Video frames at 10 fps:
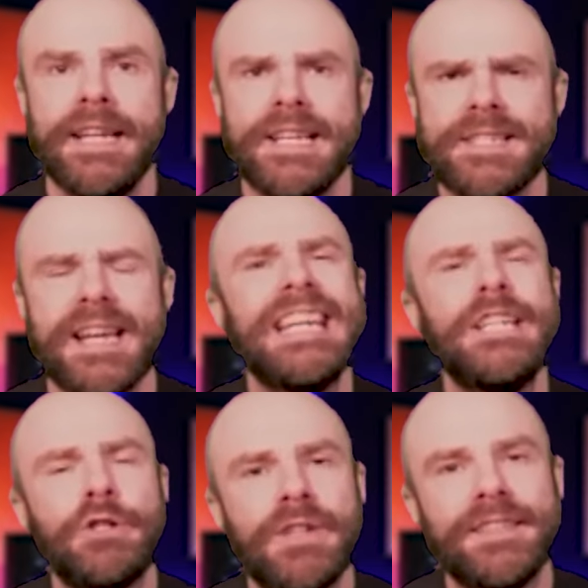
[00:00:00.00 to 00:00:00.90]
It's got an
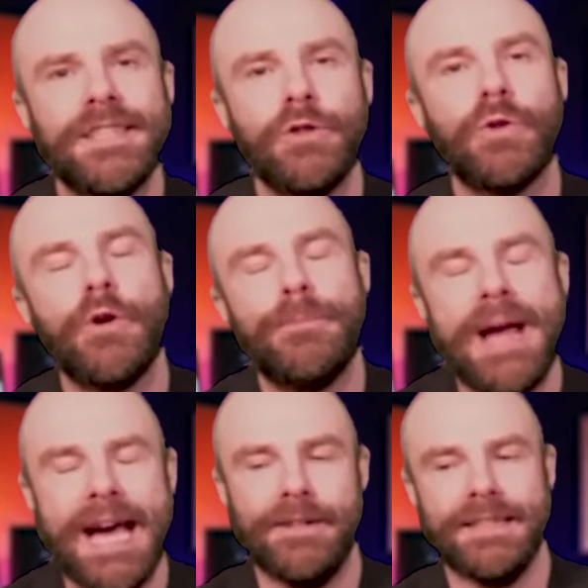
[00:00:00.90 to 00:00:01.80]
interesting growth
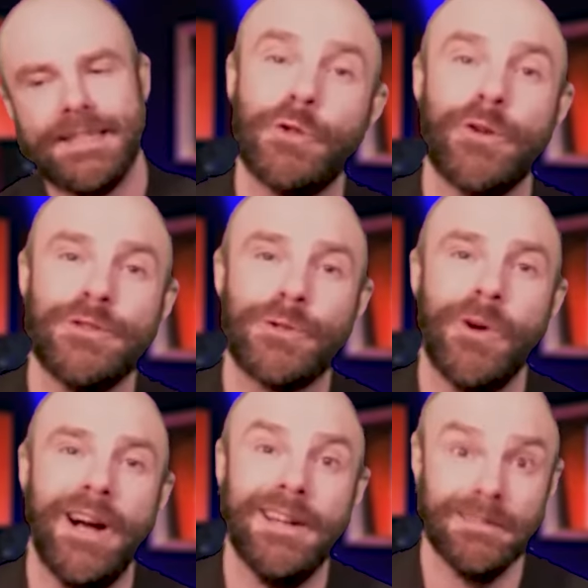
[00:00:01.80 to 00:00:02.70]
pattern. It's short and
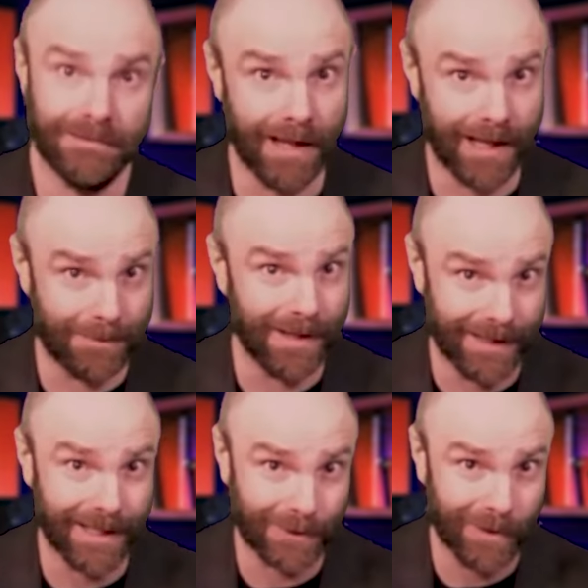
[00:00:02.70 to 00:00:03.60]
squat, like my
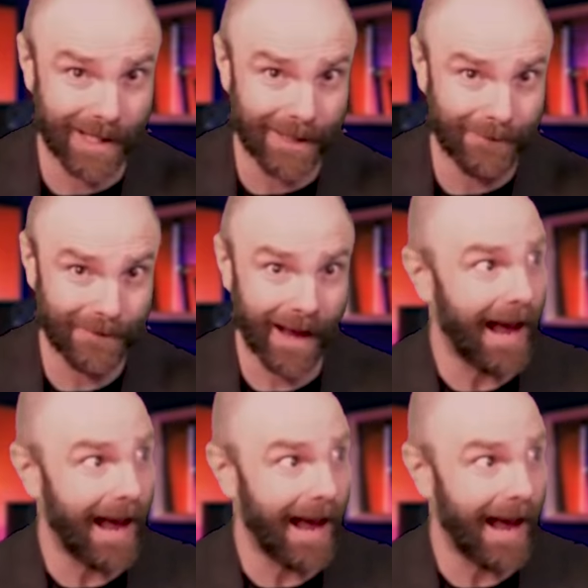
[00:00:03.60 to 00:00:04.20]
ex-wife.